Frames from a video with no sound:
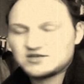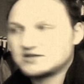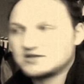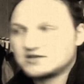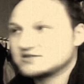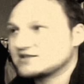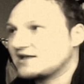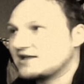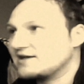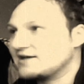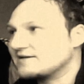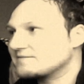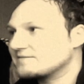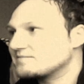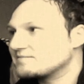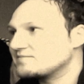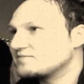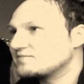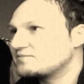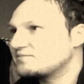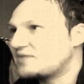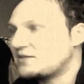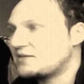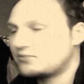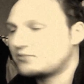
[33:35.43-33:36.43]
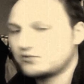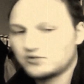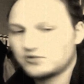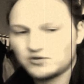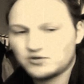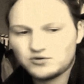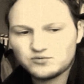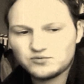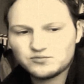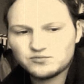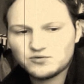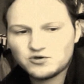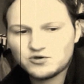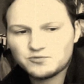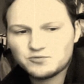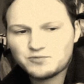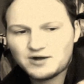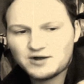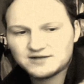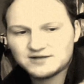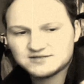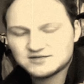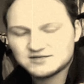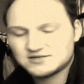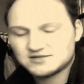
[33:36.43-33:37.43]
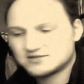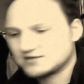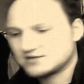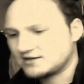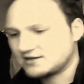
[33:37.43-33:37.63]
It's like people who practice,